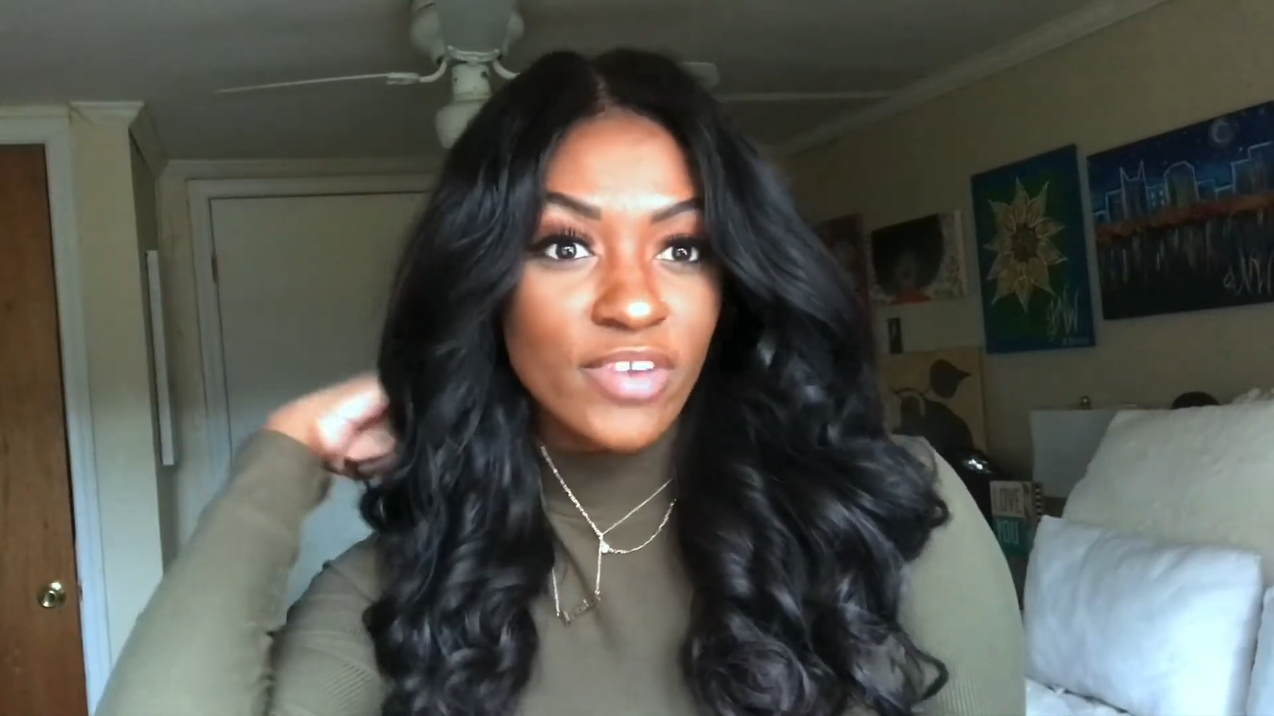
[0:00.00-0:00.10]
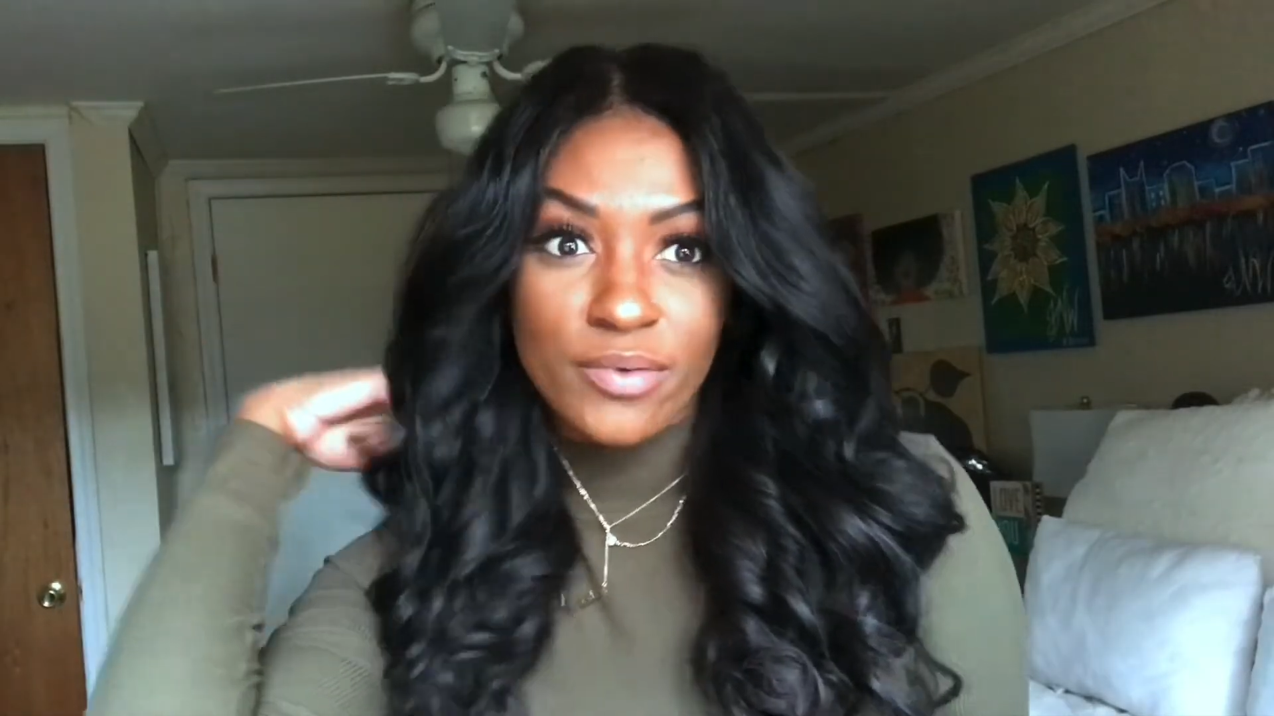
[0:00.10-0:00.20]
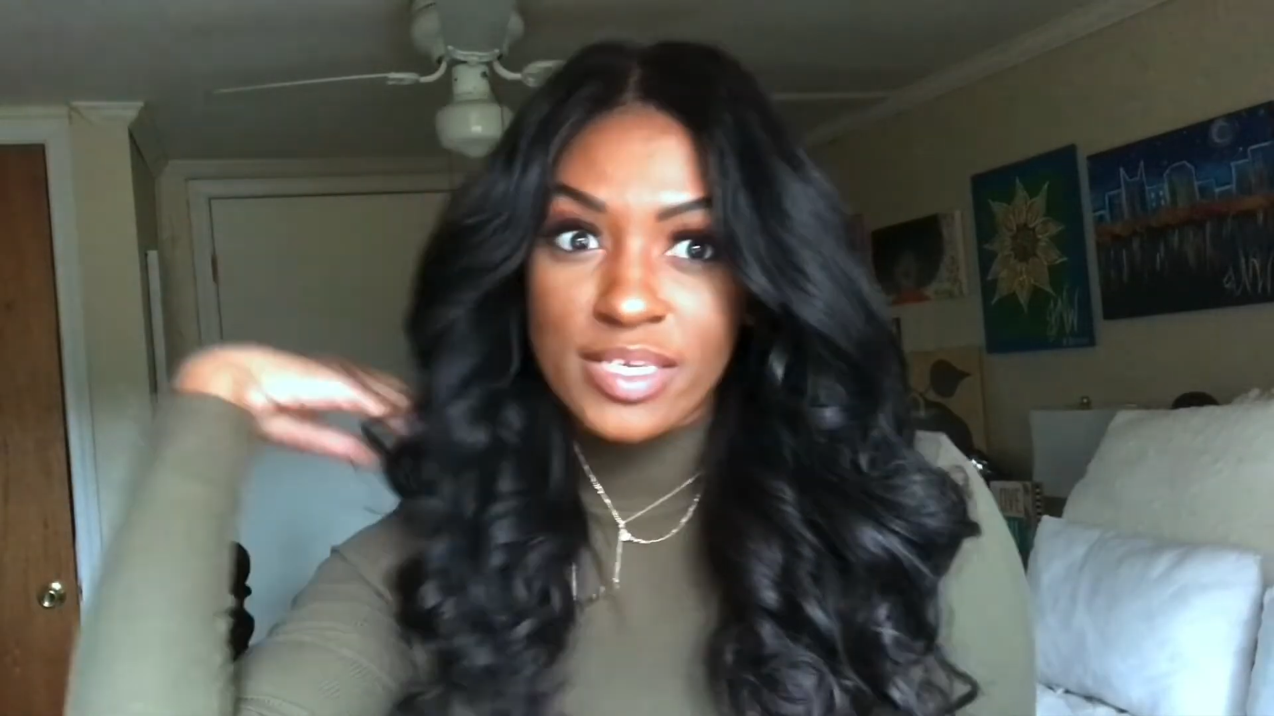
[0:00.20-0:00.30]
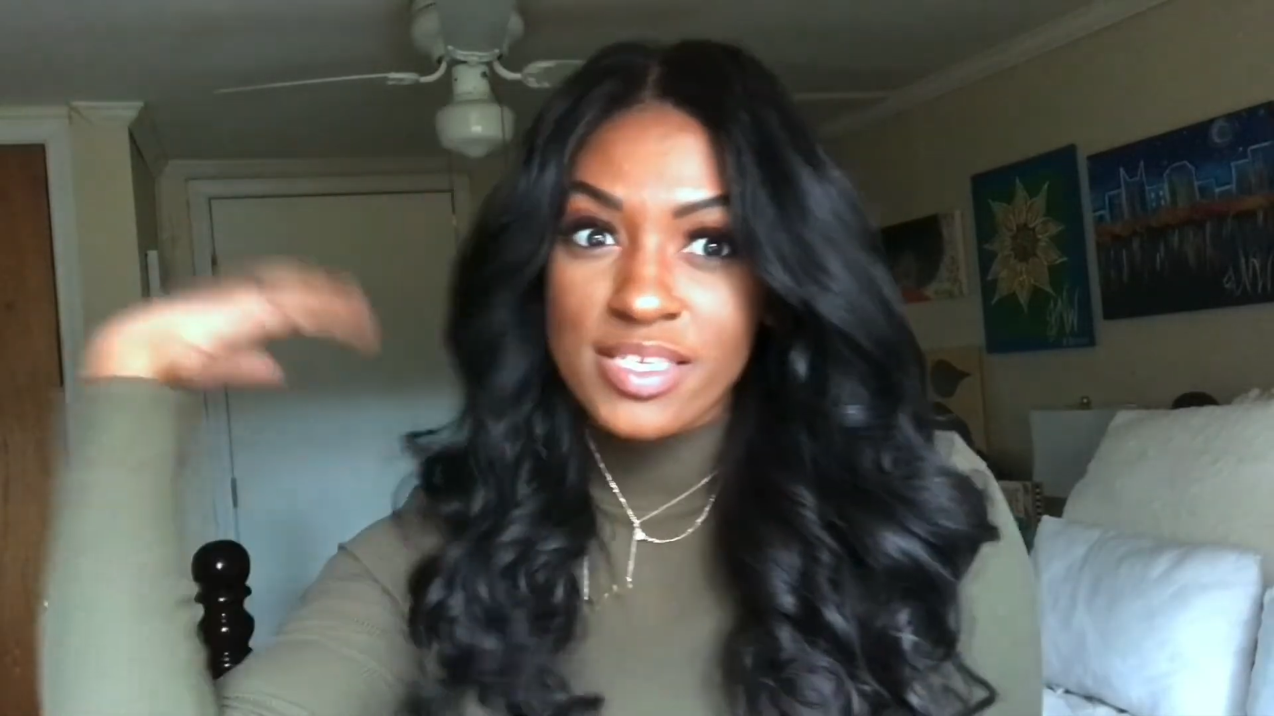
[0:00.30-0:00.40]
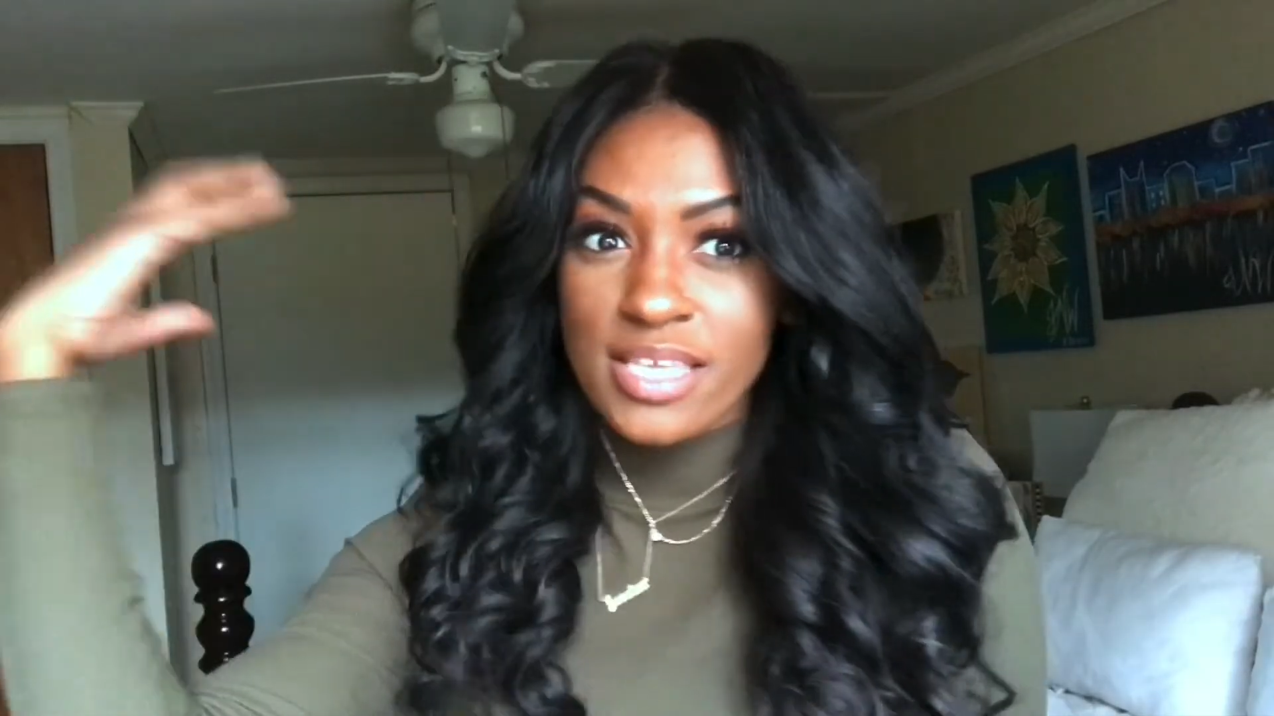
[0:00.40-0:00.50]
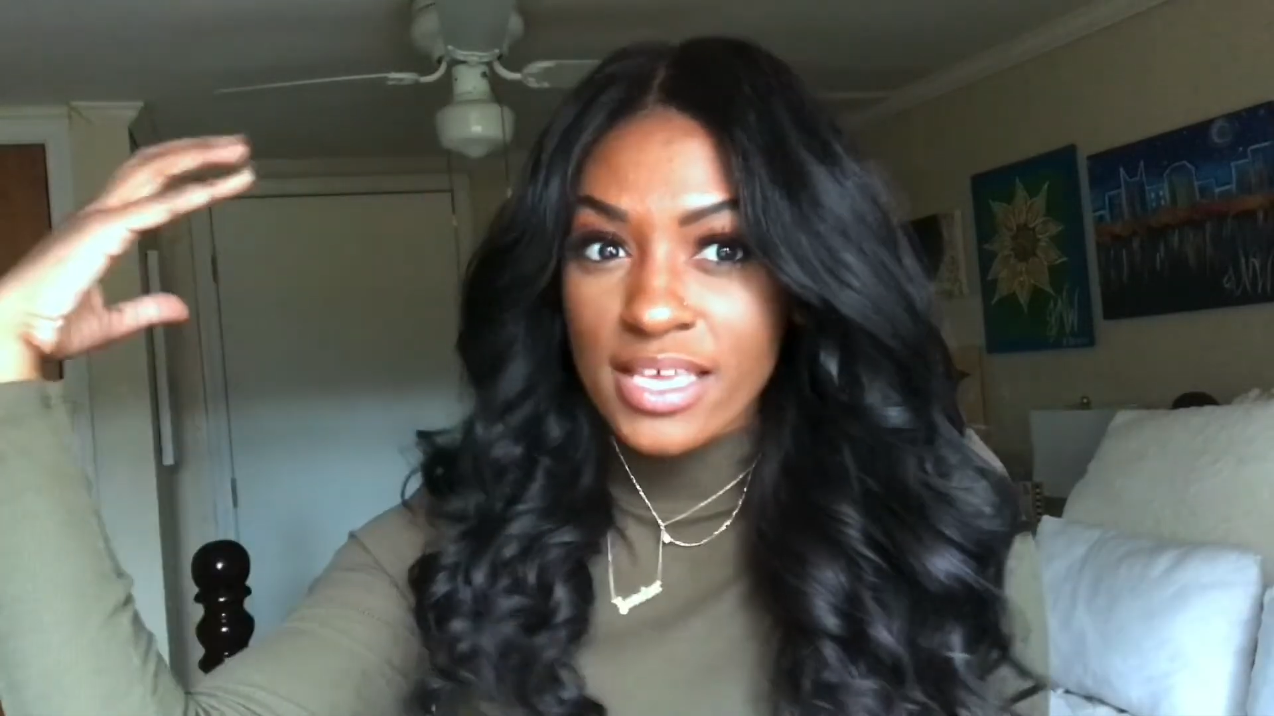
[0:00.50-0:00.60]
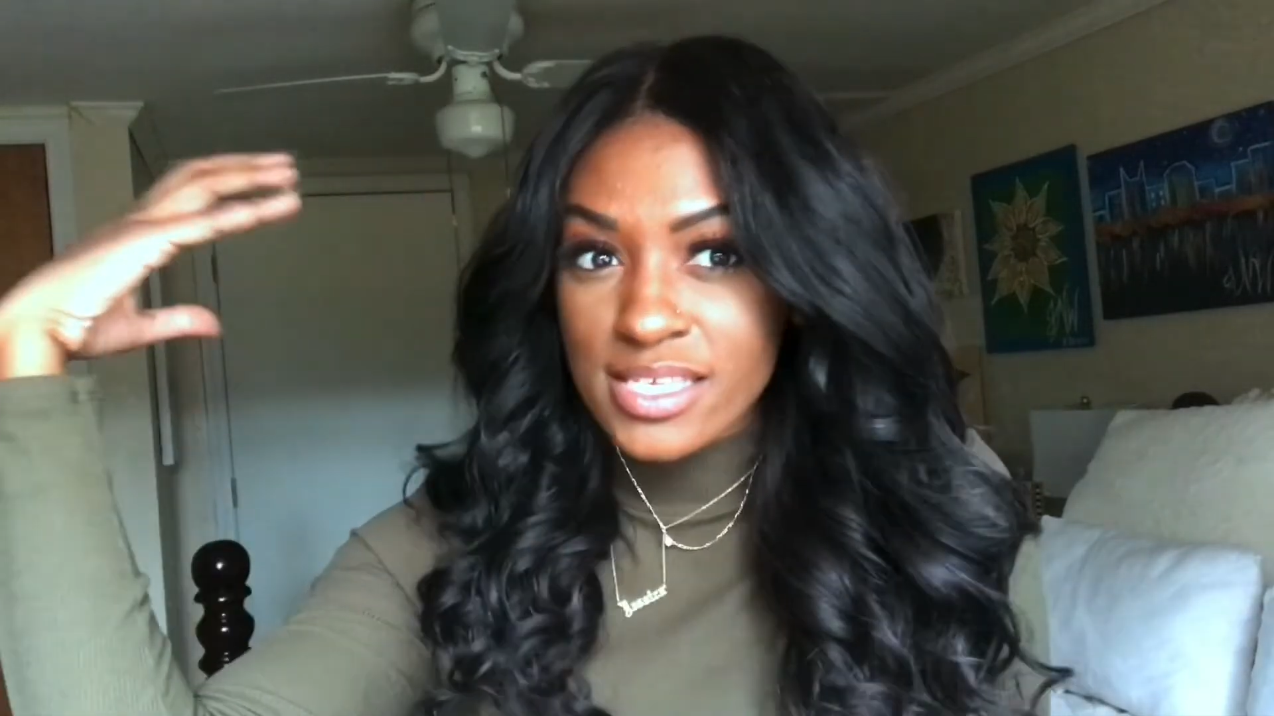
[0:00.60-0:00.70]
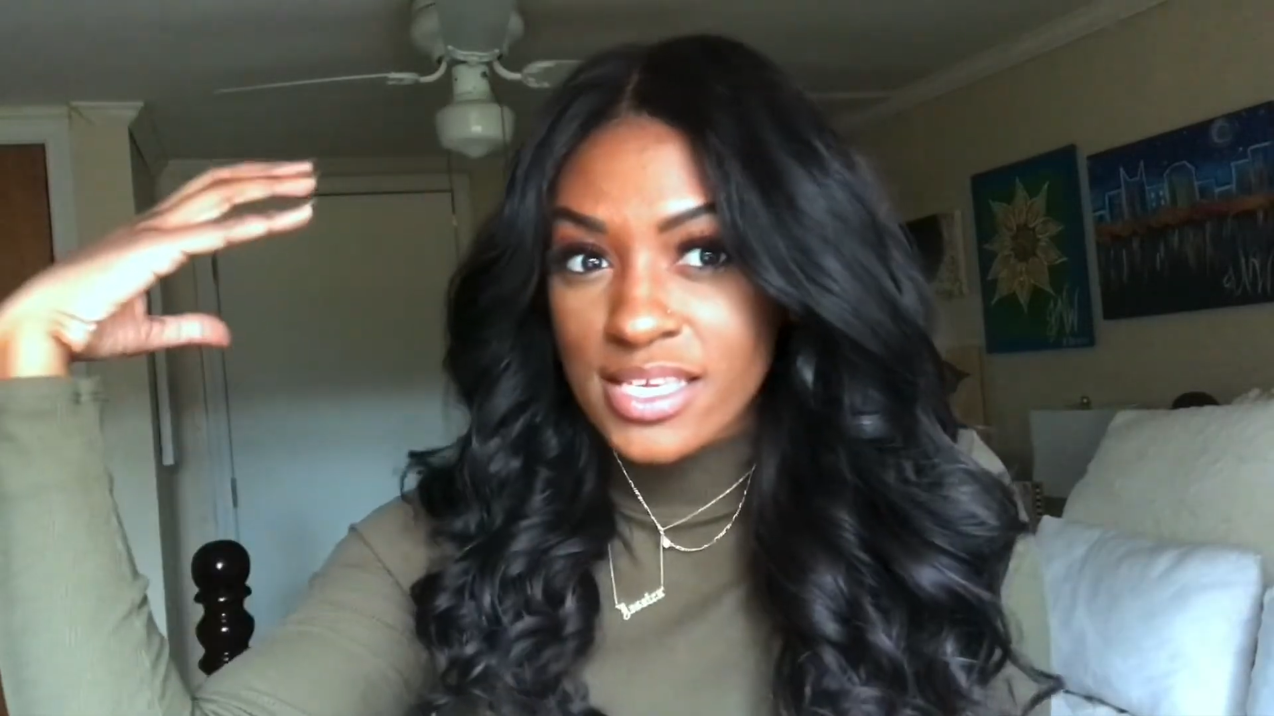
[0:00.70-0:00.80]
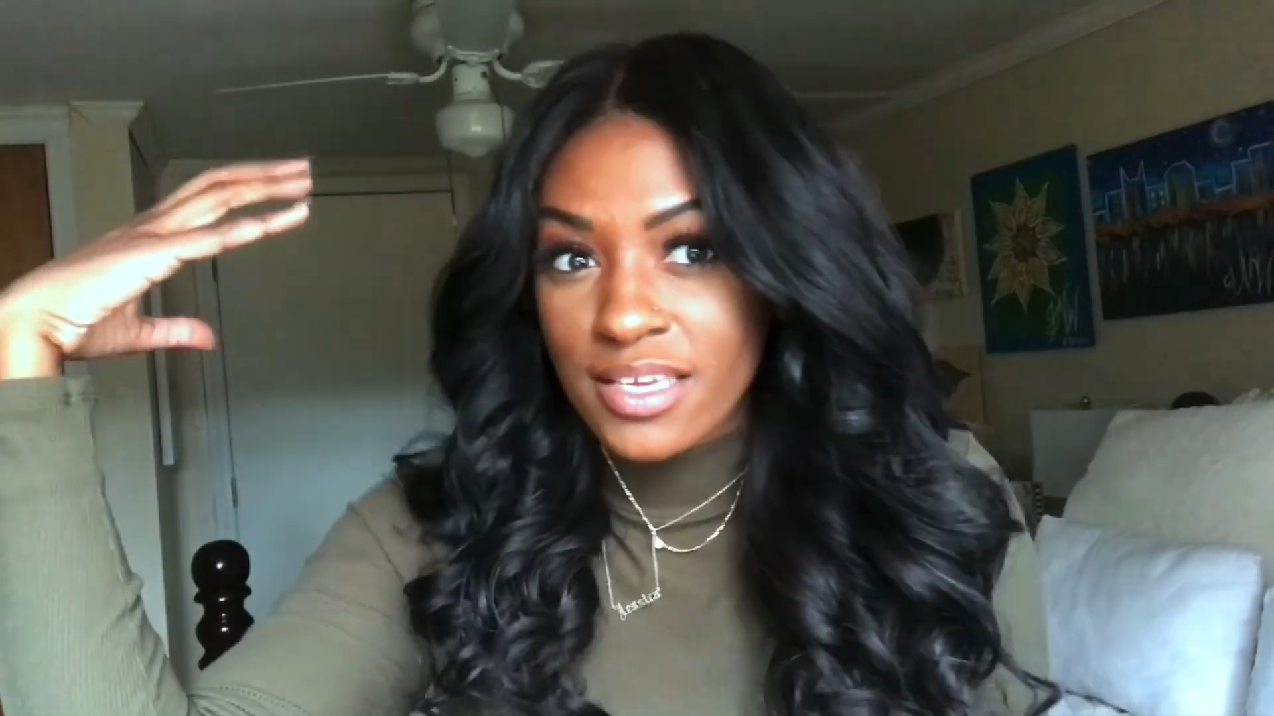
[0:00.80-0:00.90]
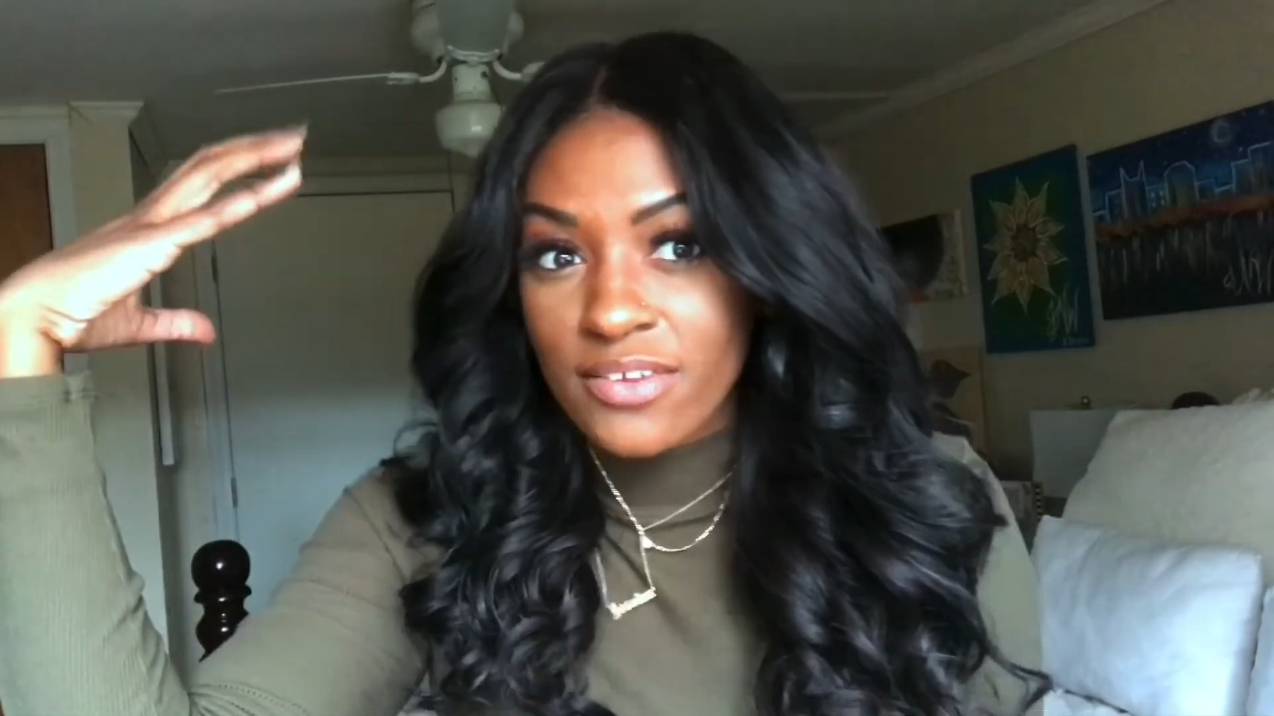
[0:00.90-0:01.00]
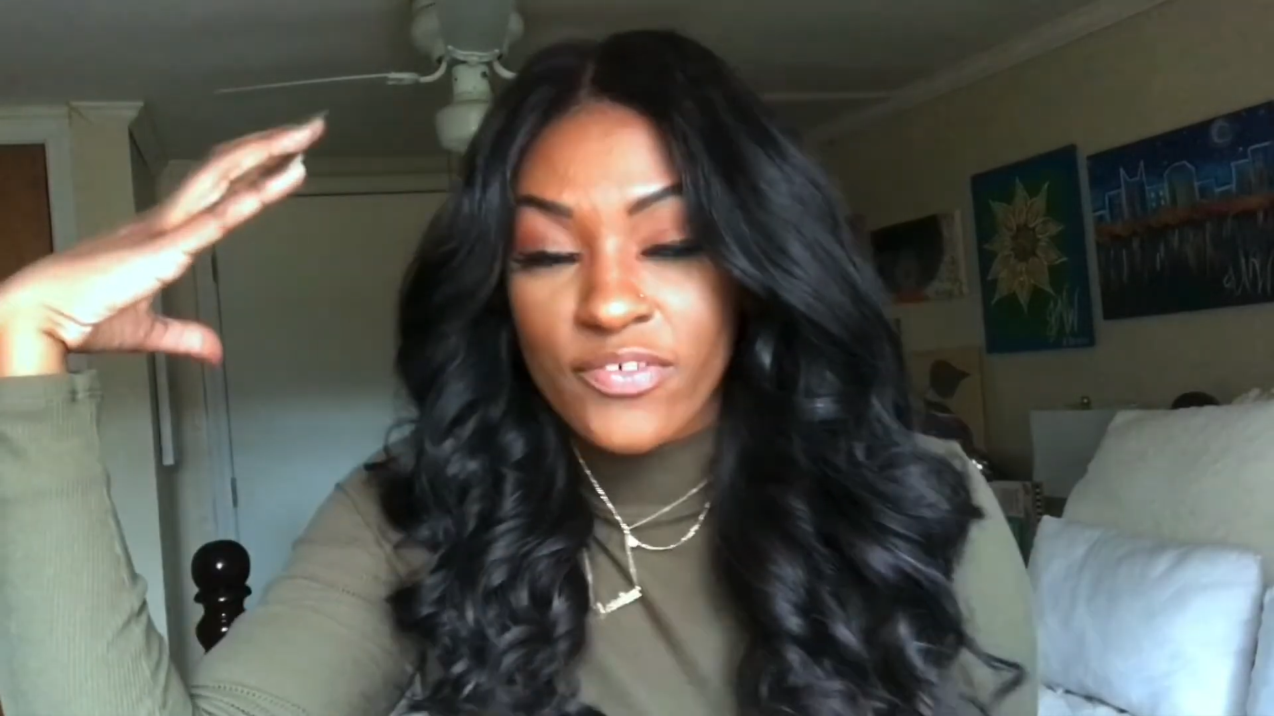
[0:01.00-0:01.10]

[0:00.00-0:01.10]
very sexy,